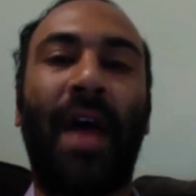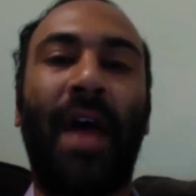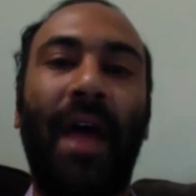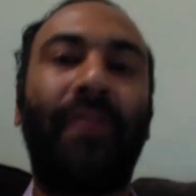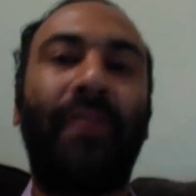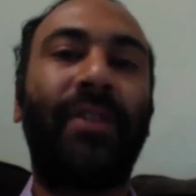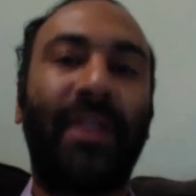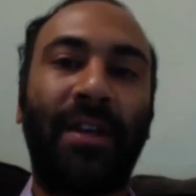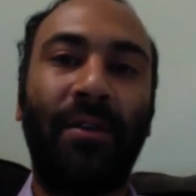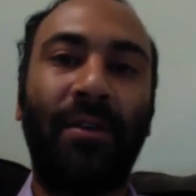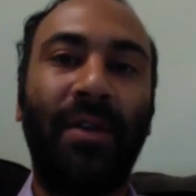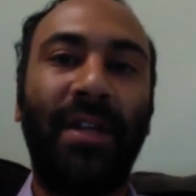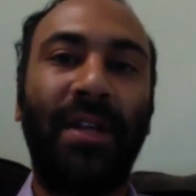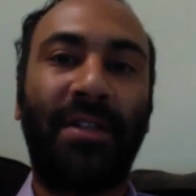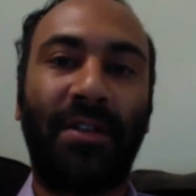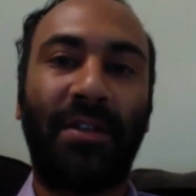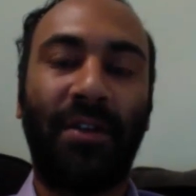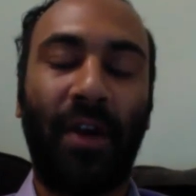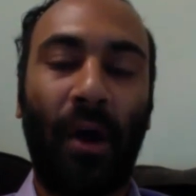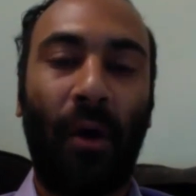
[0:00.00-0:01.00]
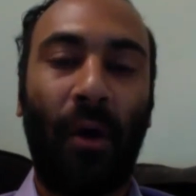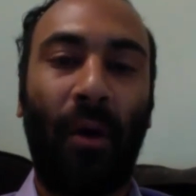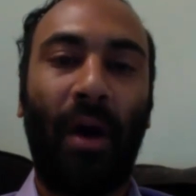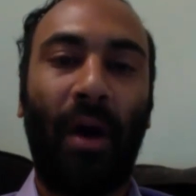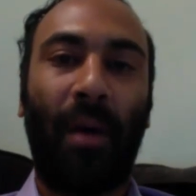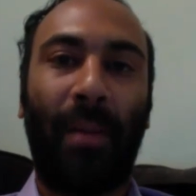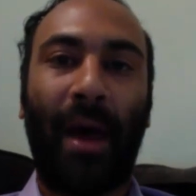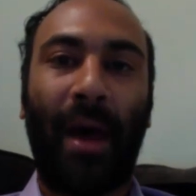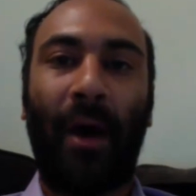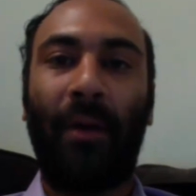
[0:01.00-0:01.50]
everything you need to know
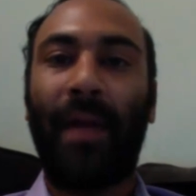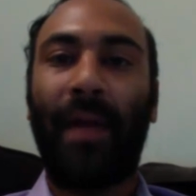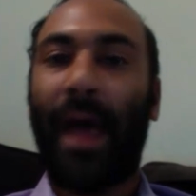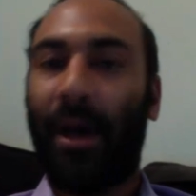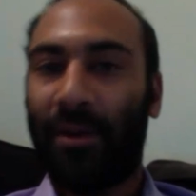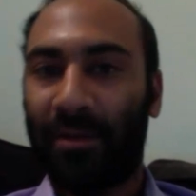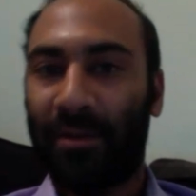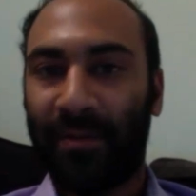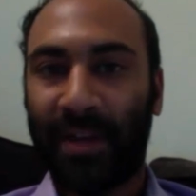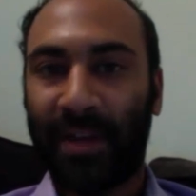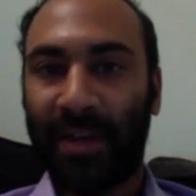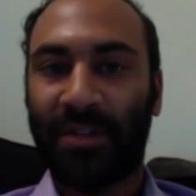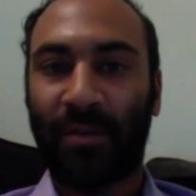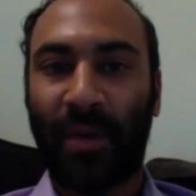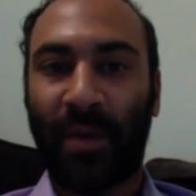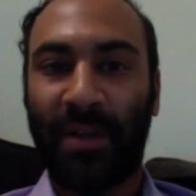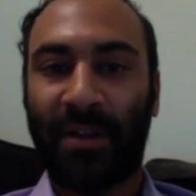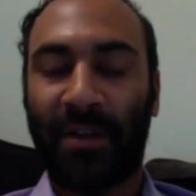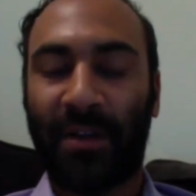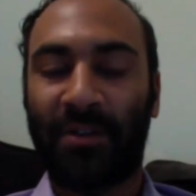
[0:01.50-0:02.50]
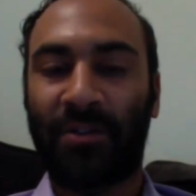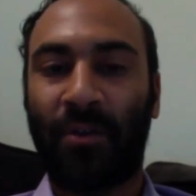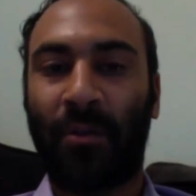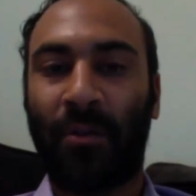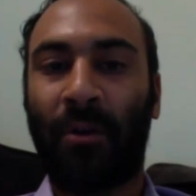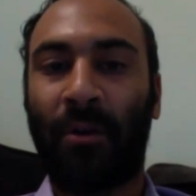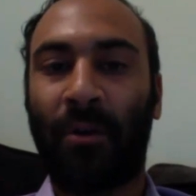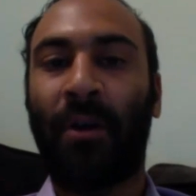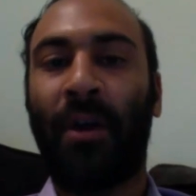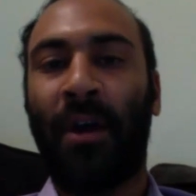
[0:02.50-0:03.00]
about how to invest in Rayton
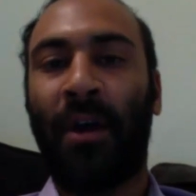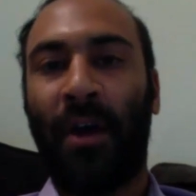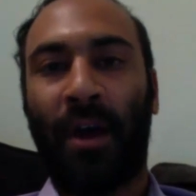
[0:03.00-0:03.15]
Solar.